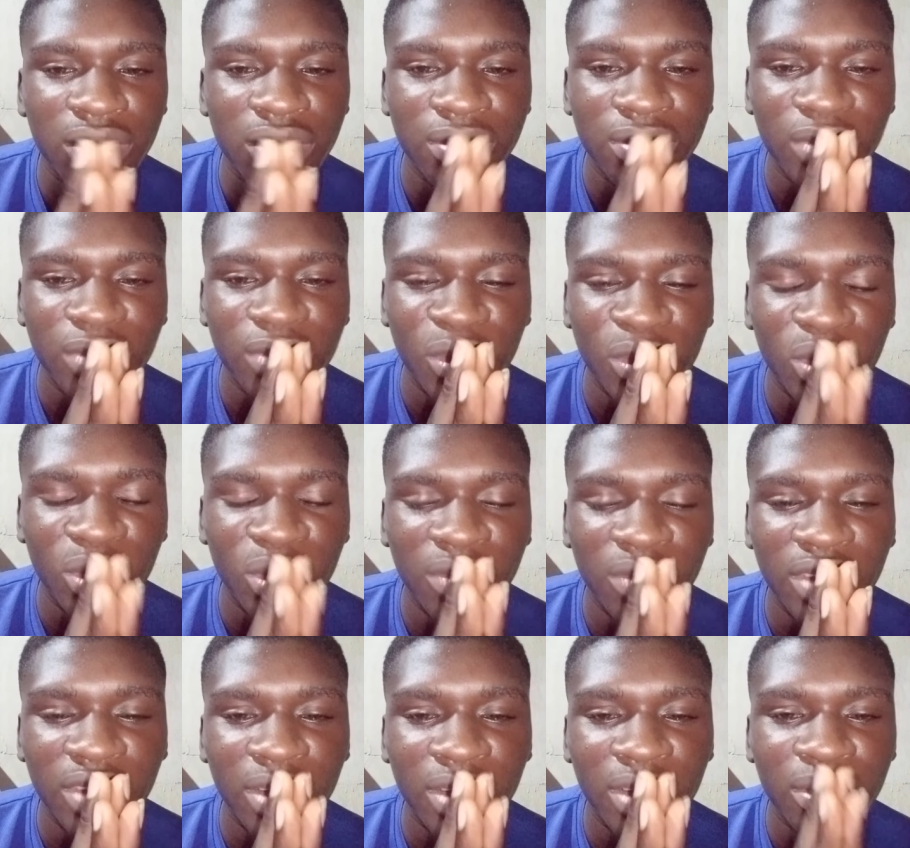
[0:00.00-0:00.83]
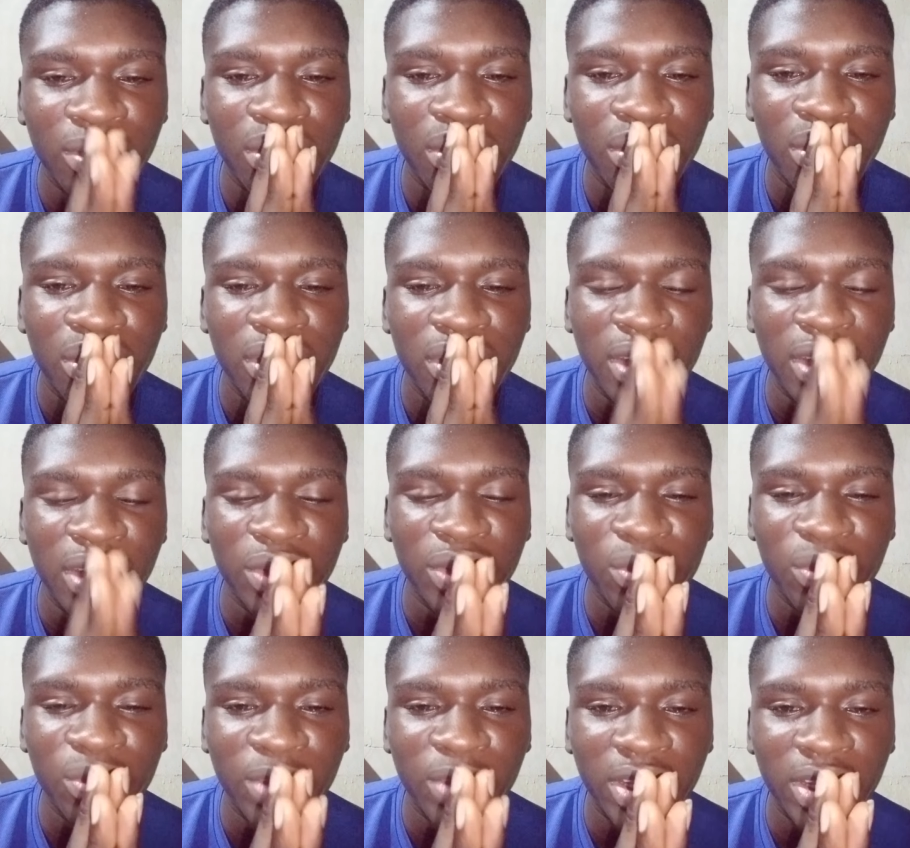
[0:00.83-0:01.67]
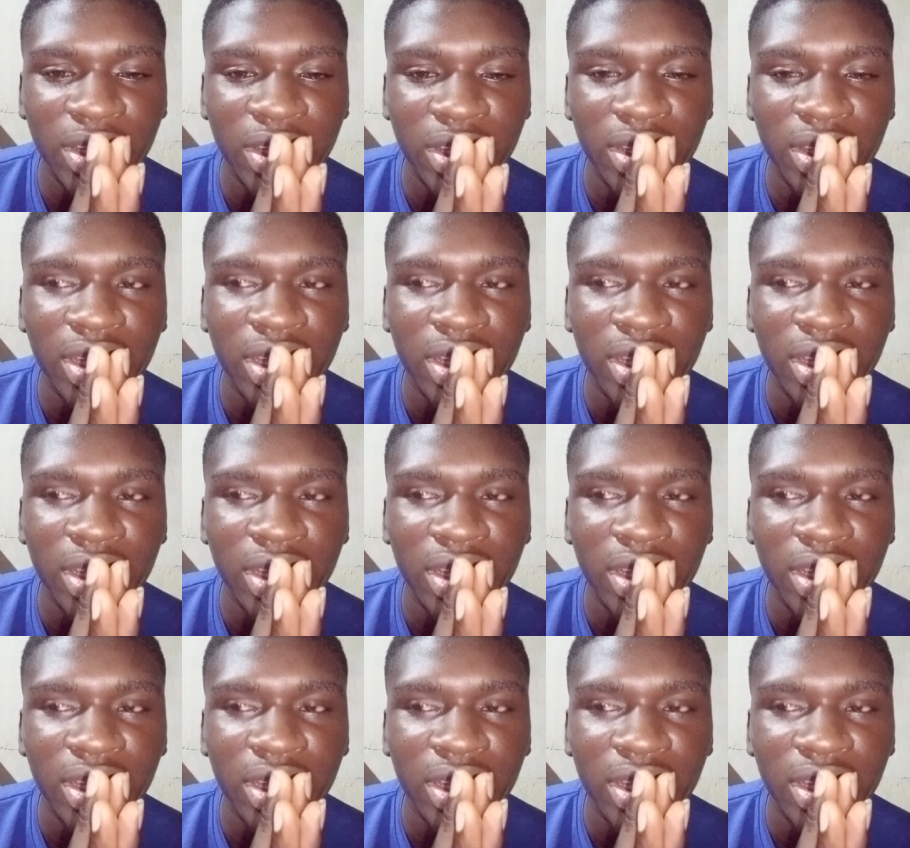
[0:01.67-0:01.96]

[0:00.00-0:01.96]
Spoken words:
I would love that. Thank you, Becky.